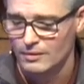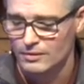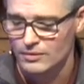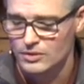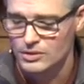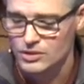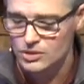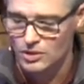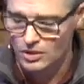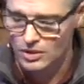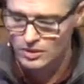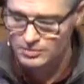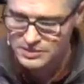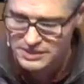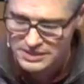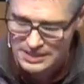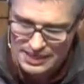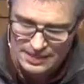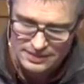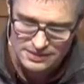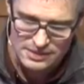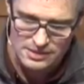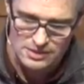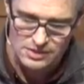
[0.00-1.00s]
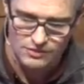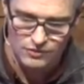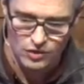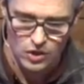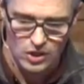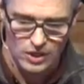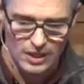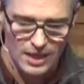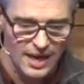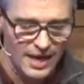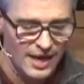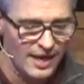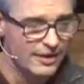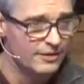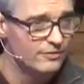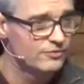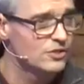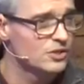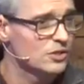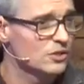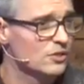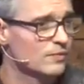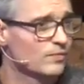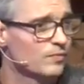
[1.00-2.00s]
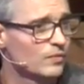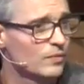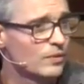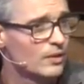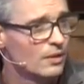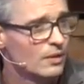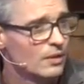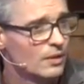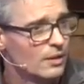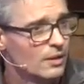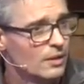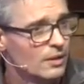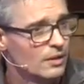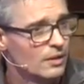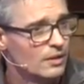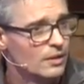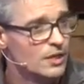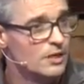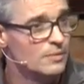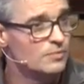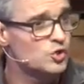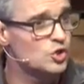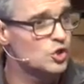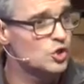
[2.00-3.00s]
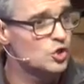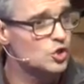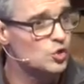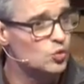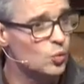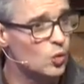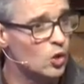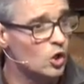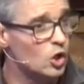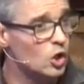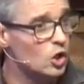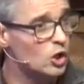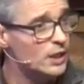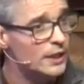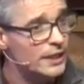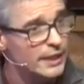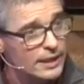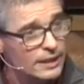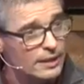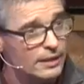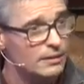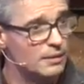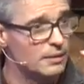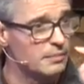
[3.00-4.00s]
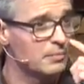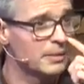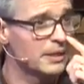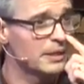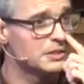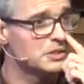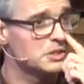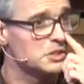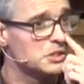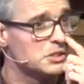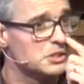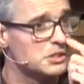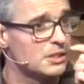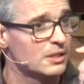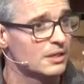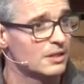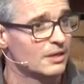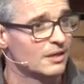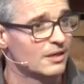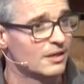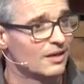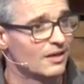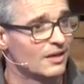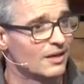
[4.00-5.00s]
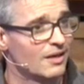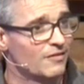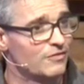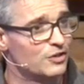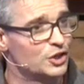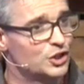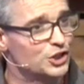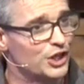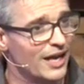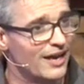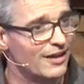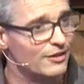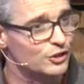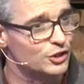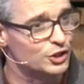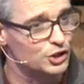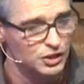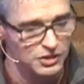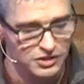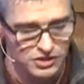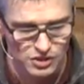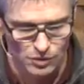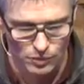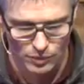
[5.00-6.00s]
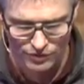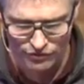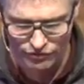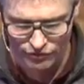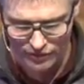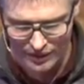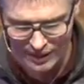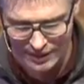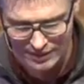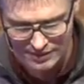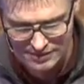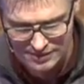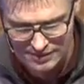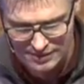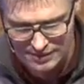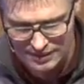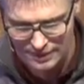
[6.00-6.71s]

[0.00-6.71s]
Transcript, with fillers: The circumstances of our lives keep swirling in the midst of the challenges that we face.